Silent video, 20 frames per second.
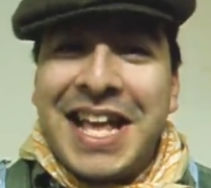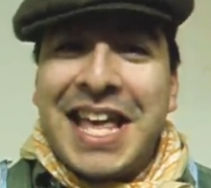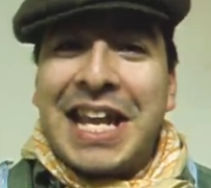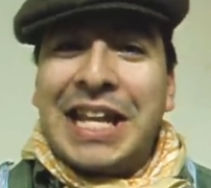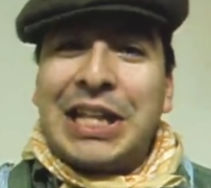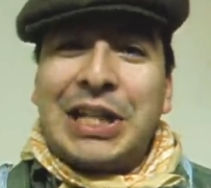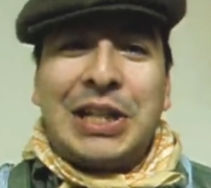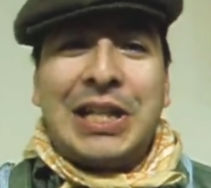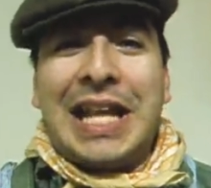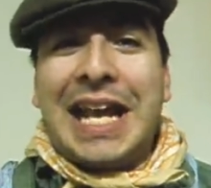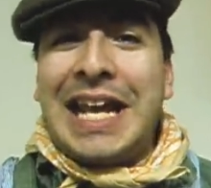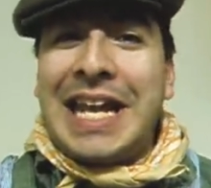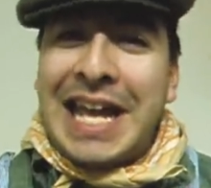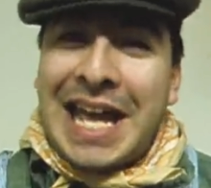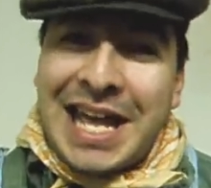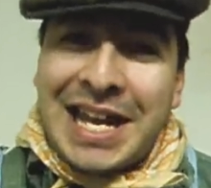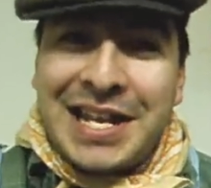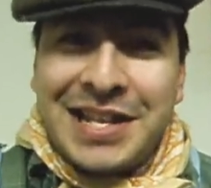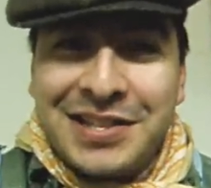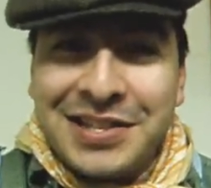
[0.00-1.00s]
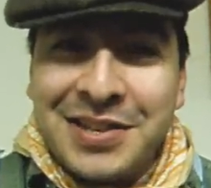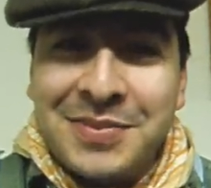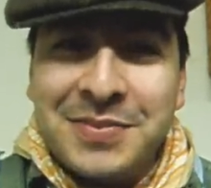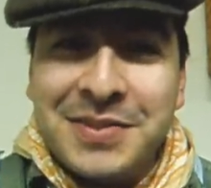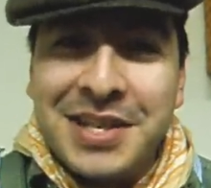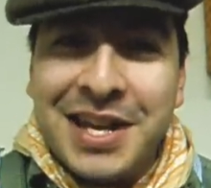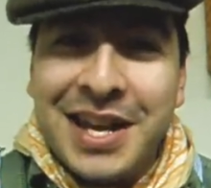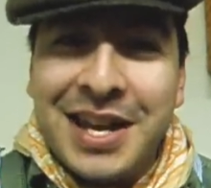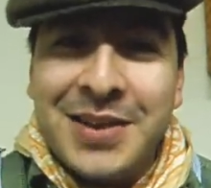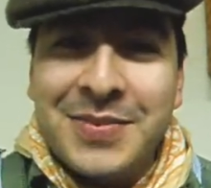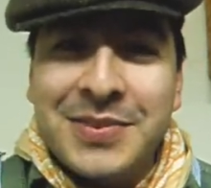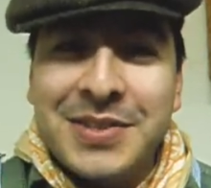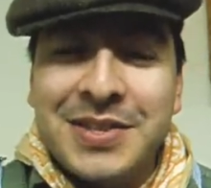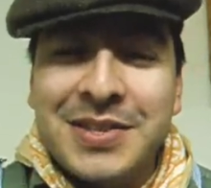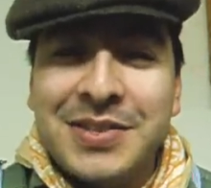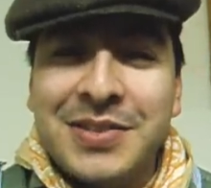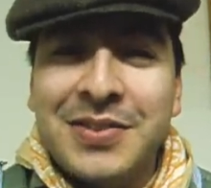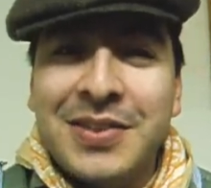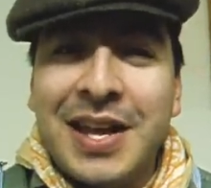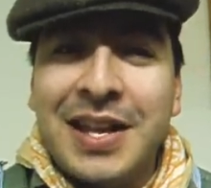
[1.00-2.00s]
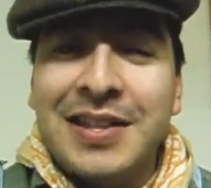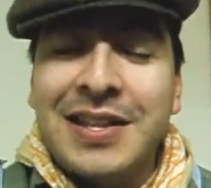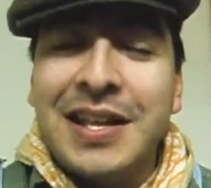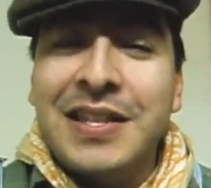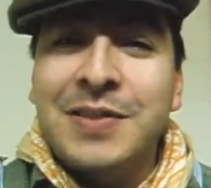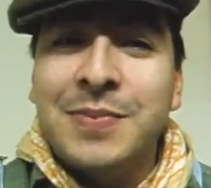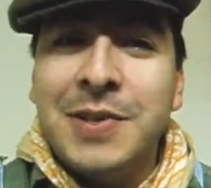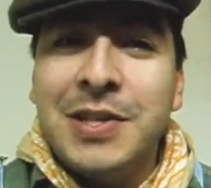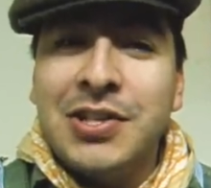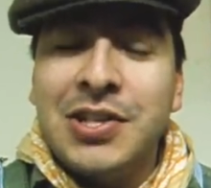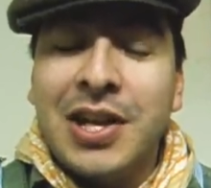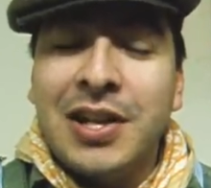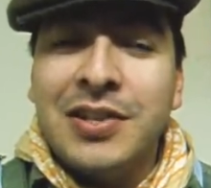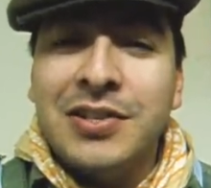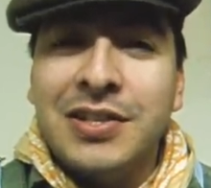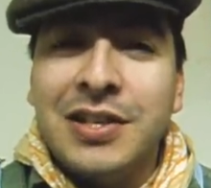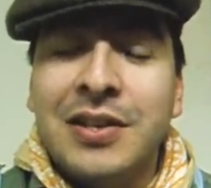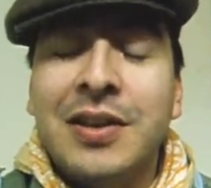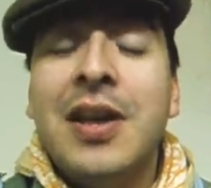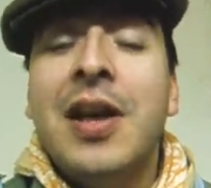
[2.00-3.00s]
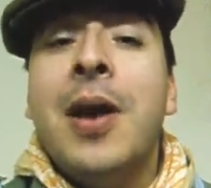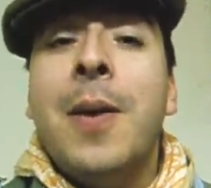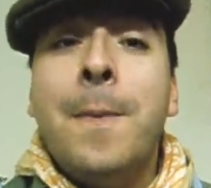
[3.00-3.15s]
Get a little lightheaded sometimes, and so that that's been challenging.